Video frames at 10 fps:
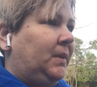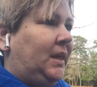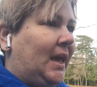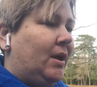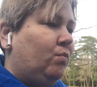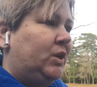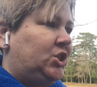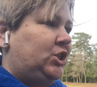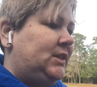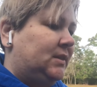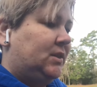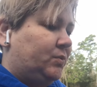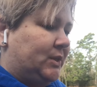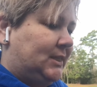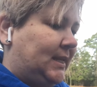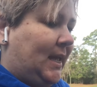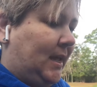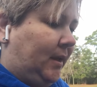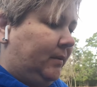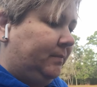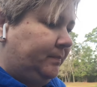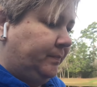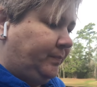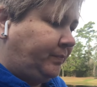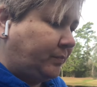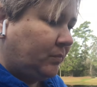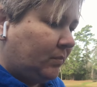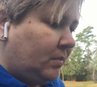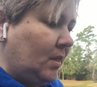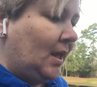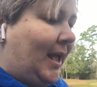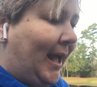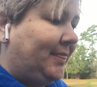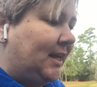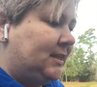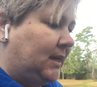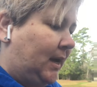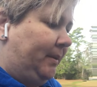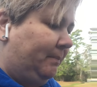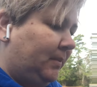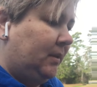get what Jesus was saying at that time.